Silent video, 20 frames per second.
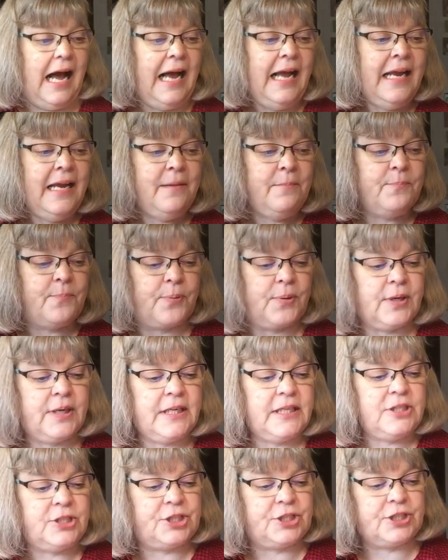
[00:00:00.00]
I am
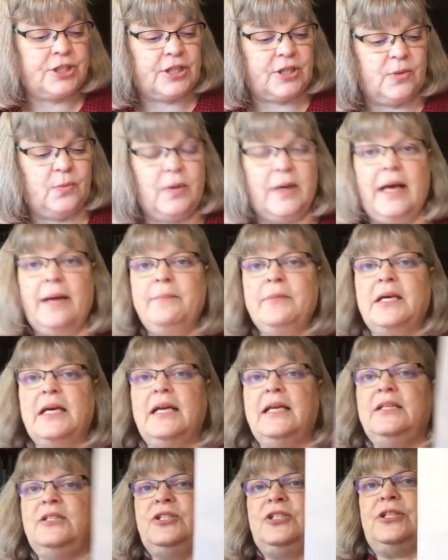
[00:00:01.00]
pretty sure what I'm
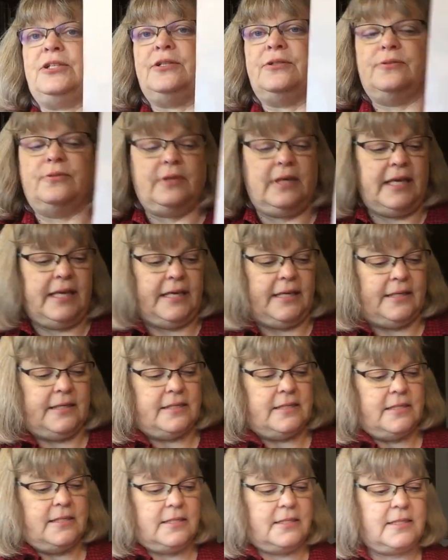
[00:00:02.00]
going to do
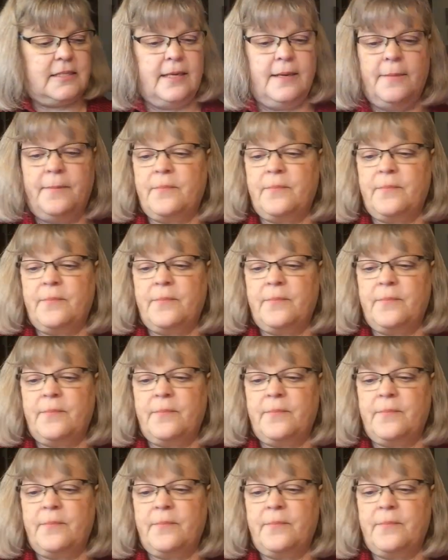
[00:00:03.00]
is